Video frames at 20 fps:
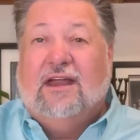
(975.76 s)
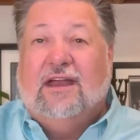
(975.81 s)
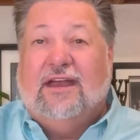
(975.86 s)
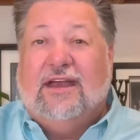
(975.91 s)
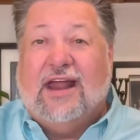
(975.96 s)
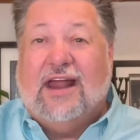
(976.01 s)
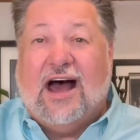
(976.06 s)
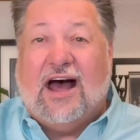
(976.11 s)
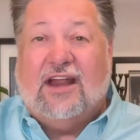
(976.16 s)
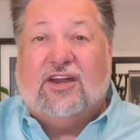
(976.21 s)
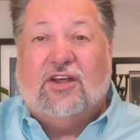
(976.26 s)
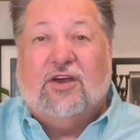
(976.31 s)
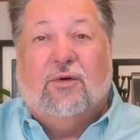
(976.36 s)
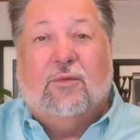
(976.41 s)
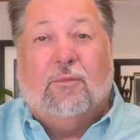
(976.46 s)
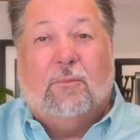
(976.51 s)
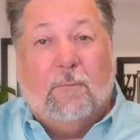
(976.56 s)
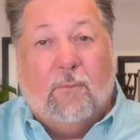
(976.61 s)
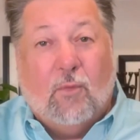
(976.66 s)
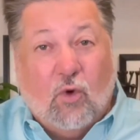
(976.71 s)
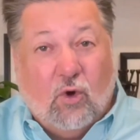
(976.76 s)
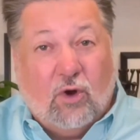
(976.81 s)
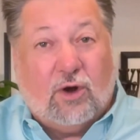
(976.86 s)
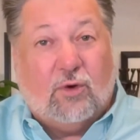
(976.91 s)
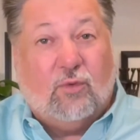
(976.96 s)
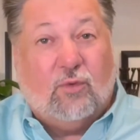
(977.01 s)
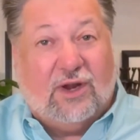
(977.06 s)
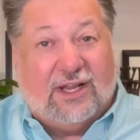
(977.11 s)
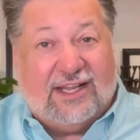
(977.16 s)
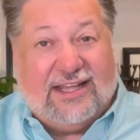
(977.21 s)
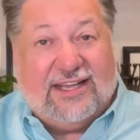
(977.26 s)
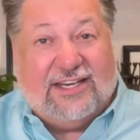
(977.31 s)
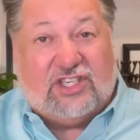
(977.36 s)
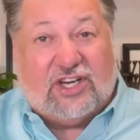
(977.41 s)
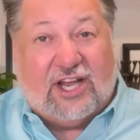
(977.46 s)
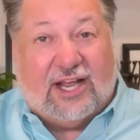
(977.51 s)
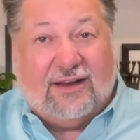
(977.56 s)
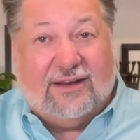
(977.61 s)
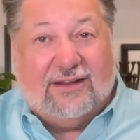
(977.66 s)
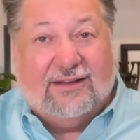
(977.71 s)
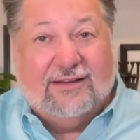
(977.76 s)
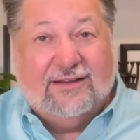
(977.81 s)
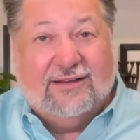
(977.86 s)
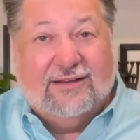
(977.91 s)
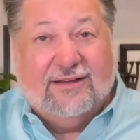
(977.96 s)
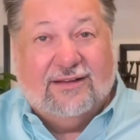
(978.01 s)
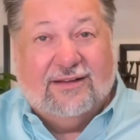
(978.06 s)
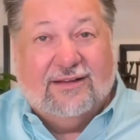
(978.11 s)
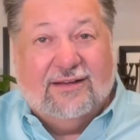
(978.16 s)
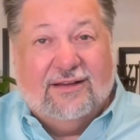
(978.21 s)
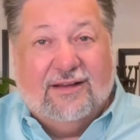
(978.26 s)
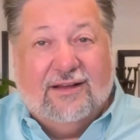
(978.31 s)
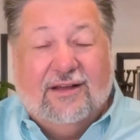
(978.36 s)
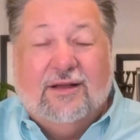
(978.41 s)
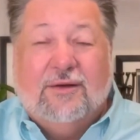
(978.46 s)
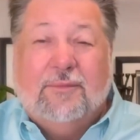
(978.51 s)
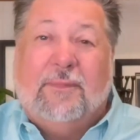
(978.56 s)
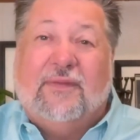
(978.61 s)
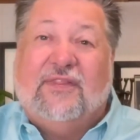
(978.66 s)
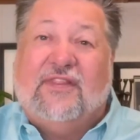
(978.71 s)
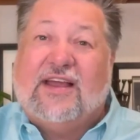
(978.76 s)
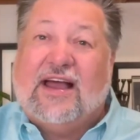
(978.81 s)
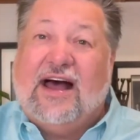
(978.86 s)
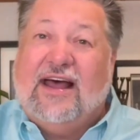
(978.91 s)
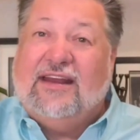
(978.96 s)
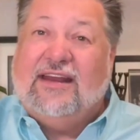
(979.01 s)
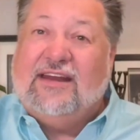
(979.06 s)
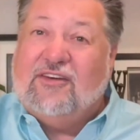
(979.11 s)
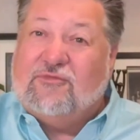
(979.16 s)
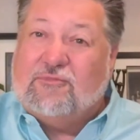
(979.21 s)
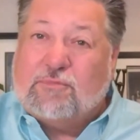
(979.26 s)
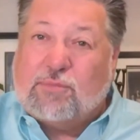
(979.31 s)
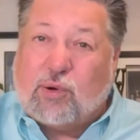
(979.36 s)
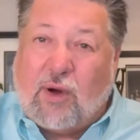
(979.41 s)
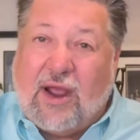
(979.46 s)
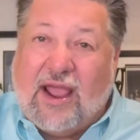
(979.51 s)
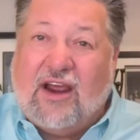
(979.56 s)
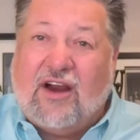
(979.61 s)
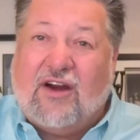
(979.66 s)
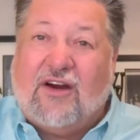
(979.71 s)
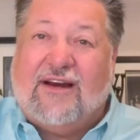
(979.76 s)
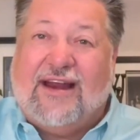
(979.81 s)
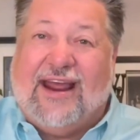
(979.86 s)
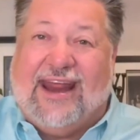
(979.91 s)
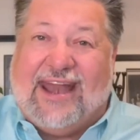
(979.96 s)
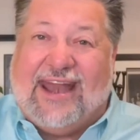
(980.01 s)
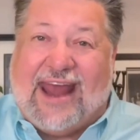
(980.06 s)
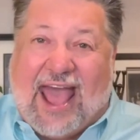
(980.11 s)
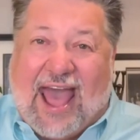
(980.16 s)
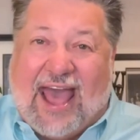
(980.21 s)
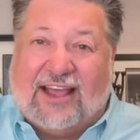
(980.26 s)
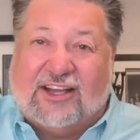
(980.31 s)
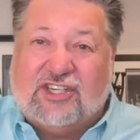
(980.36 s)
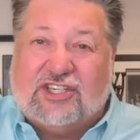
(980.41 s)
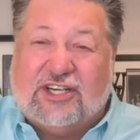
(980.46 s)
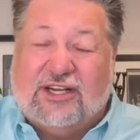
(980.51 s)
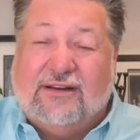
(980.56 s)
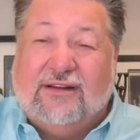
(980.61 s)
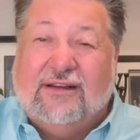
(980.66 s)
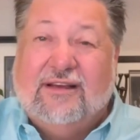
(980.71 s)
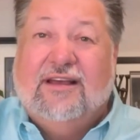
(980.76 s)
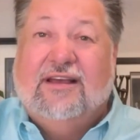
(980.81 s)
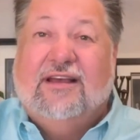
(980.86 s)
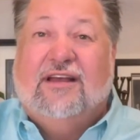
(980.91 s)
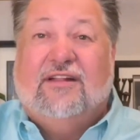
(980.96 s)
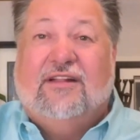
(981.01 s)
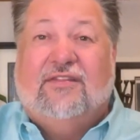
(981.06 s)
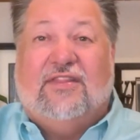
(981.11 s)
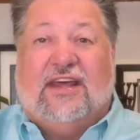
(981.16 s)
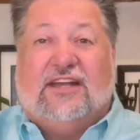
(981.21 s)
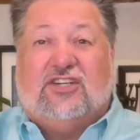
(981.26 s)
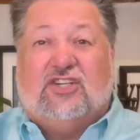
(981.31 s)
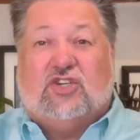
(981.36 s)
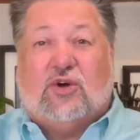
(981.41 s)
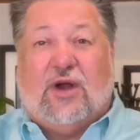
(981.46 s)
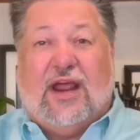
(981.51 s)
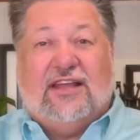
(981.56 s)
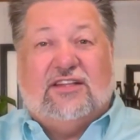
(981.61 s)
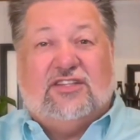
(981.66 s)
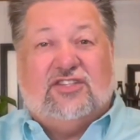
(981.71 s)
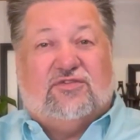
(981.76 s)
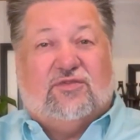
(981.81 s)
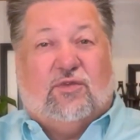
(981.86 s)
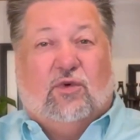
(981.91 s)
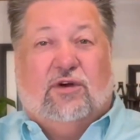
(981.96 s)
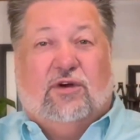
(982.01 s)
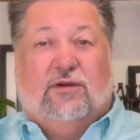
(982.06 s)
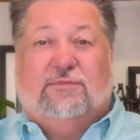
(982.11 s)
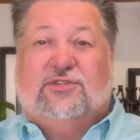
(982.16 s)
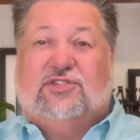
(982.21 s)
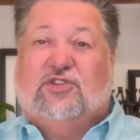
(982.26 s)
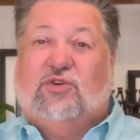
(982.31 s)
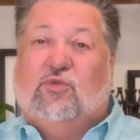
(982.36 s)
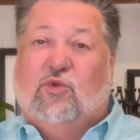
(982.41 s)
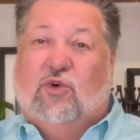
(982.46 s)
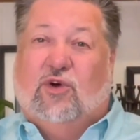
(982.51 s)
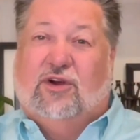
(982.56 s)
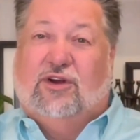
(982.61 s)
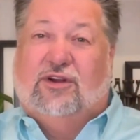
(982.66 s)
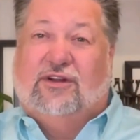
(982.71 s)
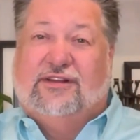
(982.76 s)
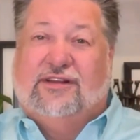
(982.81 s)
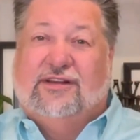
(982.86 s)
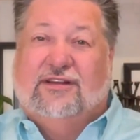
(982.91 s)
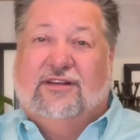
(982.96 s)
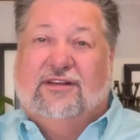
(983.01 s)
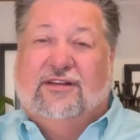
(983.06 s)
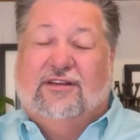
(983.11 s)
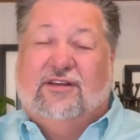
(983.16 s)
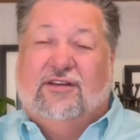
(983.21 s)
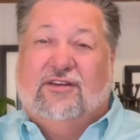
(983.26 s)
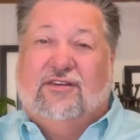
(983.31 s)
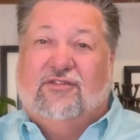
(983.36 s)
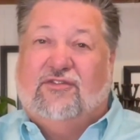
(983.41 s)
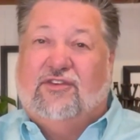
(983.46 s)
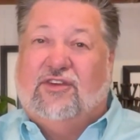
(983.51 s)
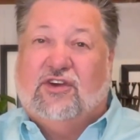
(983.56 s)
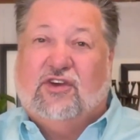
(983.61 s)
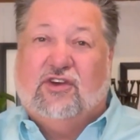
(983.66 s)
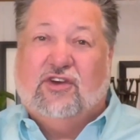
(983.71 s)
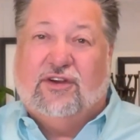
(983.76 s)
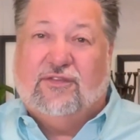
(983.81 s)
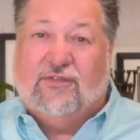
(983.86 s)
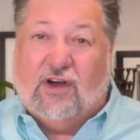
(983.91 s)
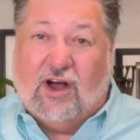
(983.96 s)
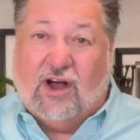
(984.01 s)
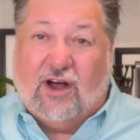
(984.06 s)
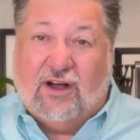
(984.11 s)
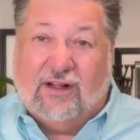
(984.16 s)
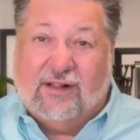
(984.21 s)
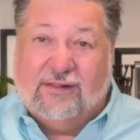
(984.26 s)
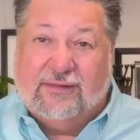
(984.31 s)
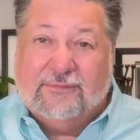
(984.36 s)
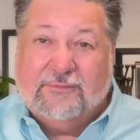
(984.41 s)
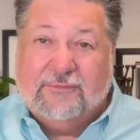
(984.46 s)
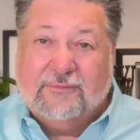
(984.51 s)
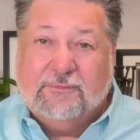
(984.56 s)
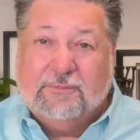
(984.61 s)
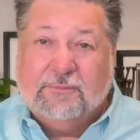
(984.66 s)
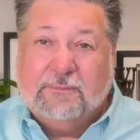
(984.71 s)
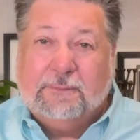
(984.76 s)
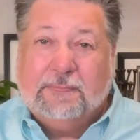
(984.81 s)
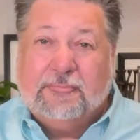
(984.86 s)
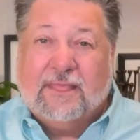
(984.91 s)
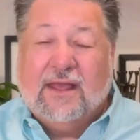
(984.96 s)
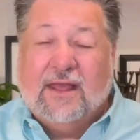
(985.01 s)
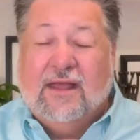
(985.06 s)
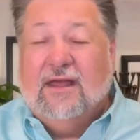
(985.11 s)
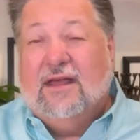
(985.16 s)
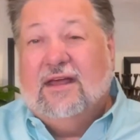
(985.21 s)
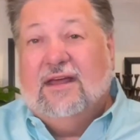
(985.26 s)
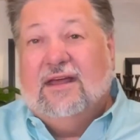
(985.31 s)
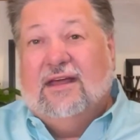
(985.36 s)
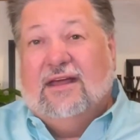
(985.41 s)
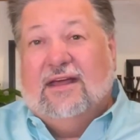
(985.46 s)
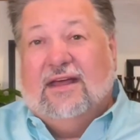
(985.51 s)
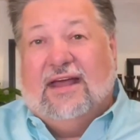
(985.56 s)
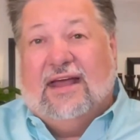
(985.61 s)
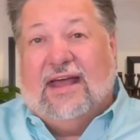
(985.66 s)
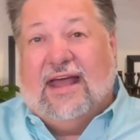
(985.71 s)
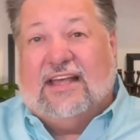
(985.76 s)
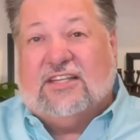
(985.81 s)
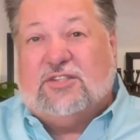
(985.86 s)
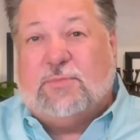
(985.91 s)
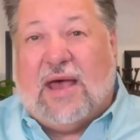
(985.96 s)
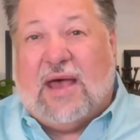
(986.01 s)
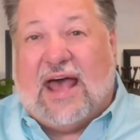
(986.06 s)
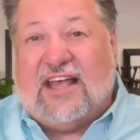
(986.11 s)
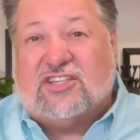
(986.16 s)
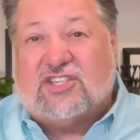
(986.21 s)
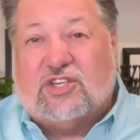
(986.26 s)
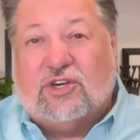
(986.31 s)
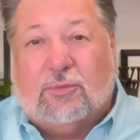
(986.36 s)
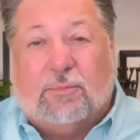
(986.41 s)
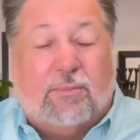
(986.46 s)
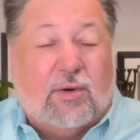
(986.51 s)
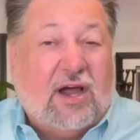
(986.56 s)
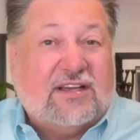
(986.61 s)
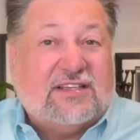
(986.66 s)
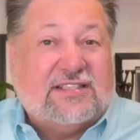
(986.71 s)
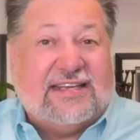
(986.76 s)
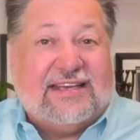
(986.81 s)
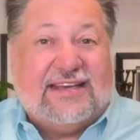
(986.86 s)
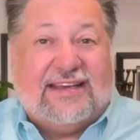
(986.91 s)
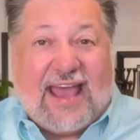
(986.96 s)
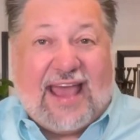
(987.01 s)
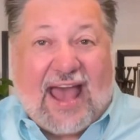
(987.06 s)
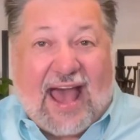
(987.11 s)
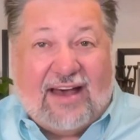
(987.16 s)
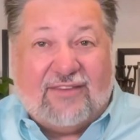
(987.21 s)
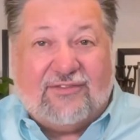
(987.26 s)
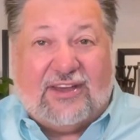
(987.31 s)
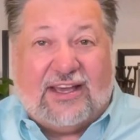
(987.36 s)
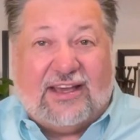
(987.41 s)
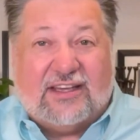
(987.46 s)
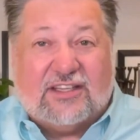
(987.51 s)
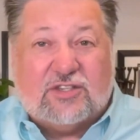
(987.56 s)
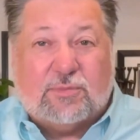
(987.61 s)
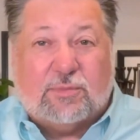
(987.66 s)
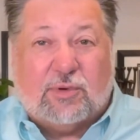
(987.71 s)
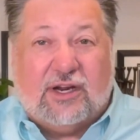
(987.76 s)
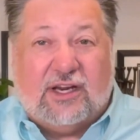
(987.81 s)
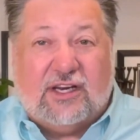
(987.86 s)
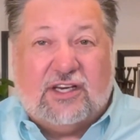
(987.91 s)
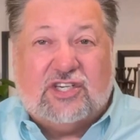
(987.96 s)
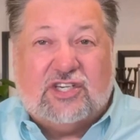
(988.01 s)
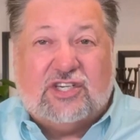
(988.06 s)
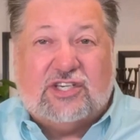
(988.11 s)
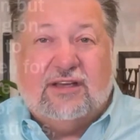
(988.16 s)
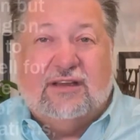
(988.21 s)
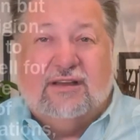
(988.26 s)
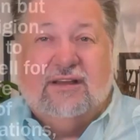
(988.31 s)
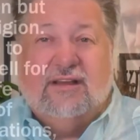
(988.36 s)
Not more religion, but the kind of prayer and action that transforms the world for the good of all. As Pastor Bruxy Cavey has preached,